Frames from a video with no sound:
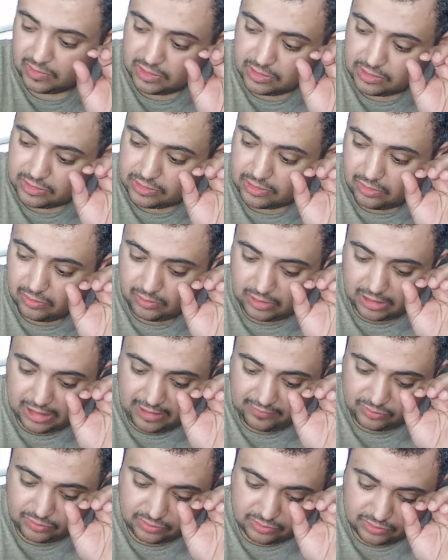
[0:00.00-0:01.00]
So I
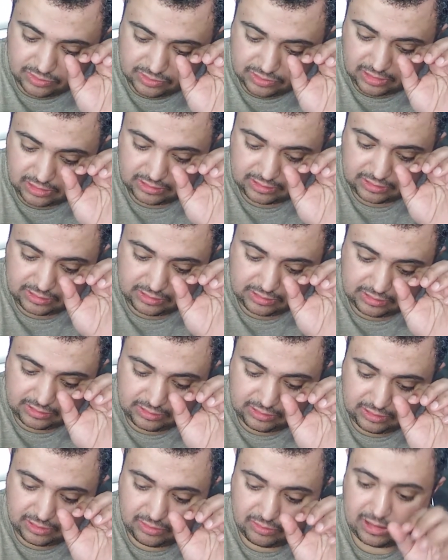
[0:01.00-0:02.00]
have to start,
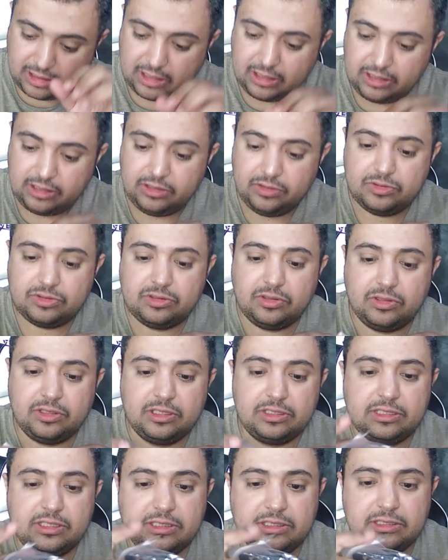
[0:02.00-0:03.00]
you know, getting used to
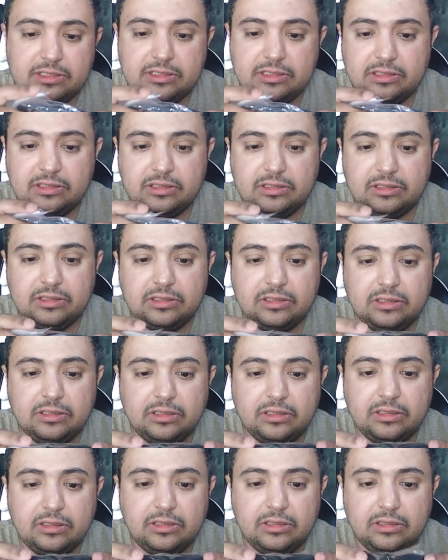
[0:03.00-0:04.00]
those things.
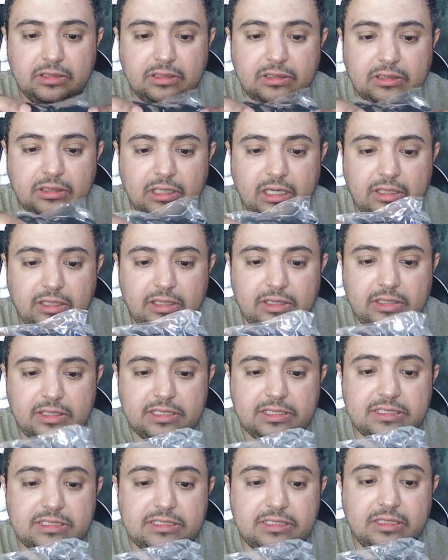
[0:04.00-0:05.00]
And then
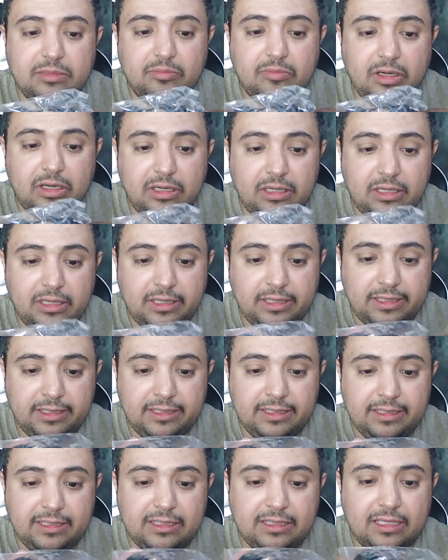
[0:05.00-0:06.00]
this is the
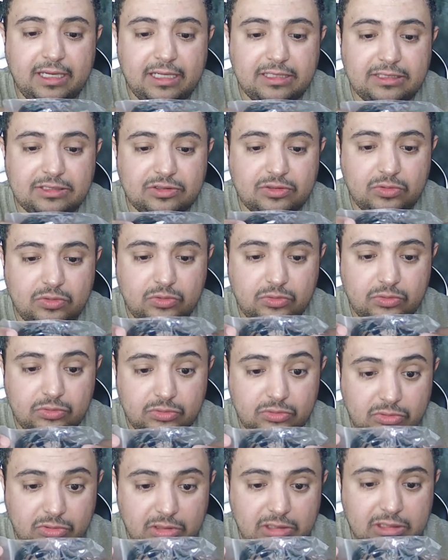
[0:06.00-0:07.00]
mic. That's
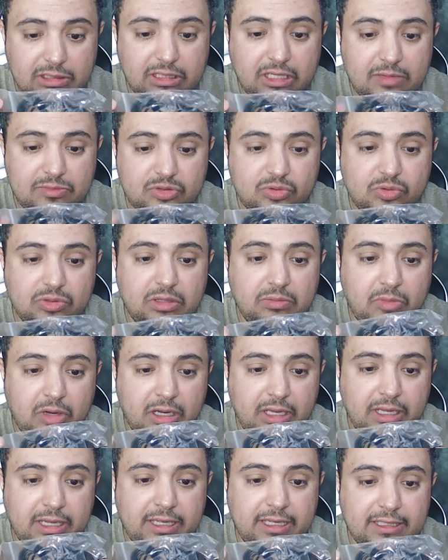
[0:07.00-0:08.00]
cool. It comes with a
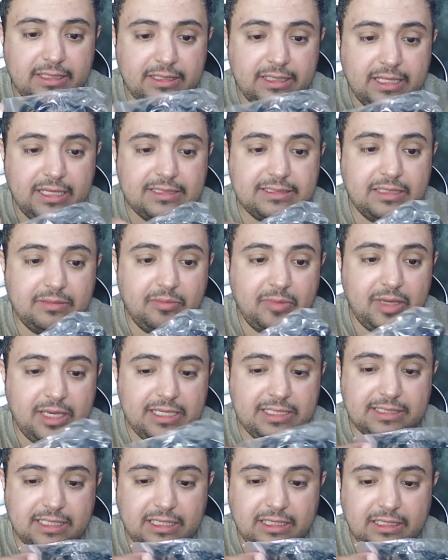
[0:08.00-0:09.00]
mic. That's
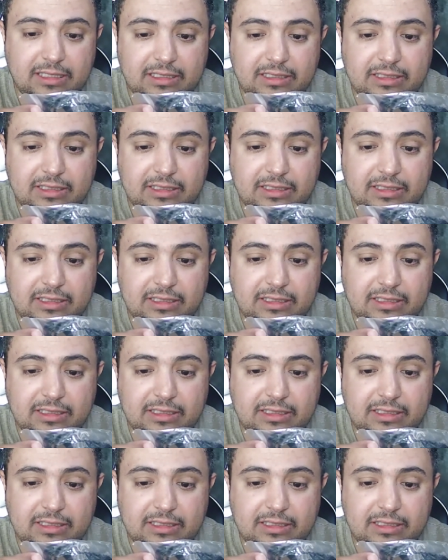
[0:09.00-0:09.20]
amazing.